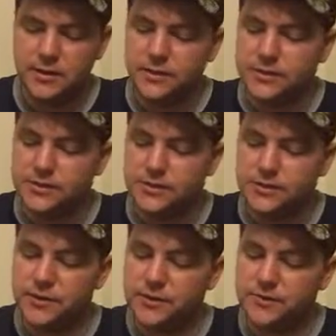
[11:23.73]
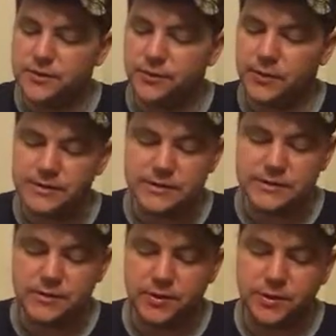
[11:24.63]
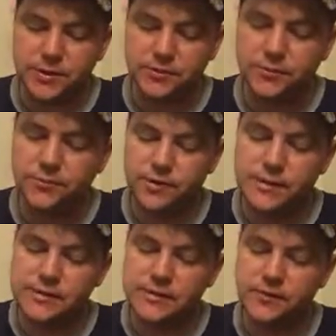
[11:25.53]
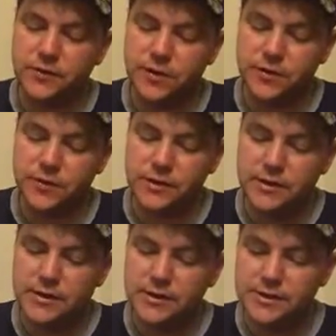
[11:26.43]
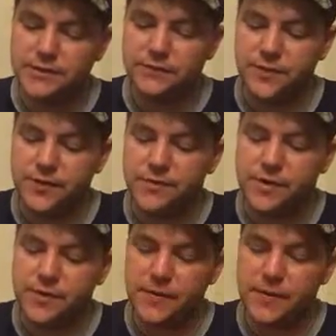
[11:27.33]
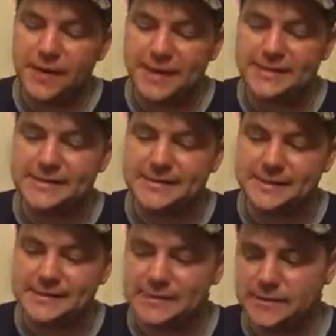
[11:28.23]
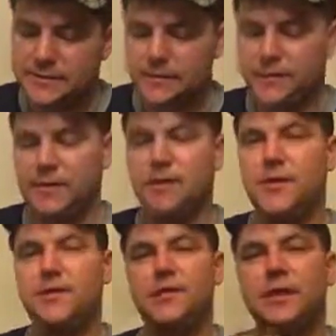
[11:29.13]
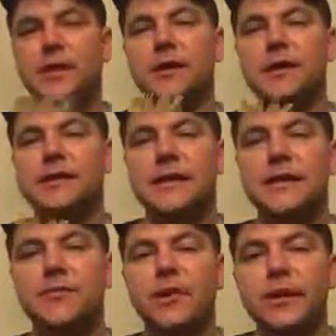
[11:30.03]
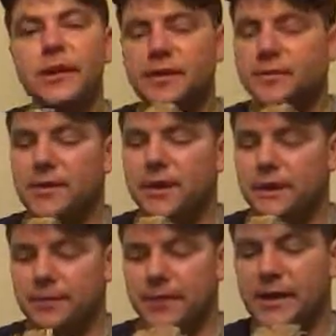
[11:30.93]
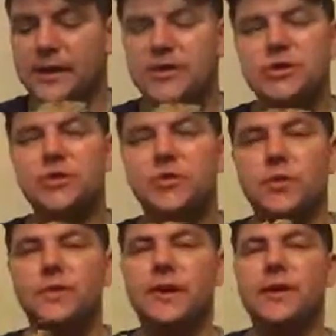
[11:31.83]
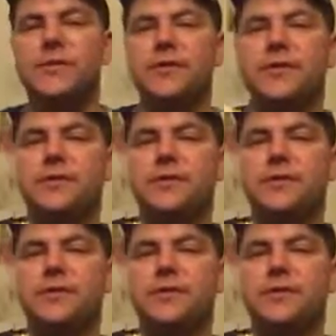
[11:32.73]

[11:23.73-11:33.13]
And there's going to be presents, mark you, presents for all, this very month, as is i us take a break on page 25.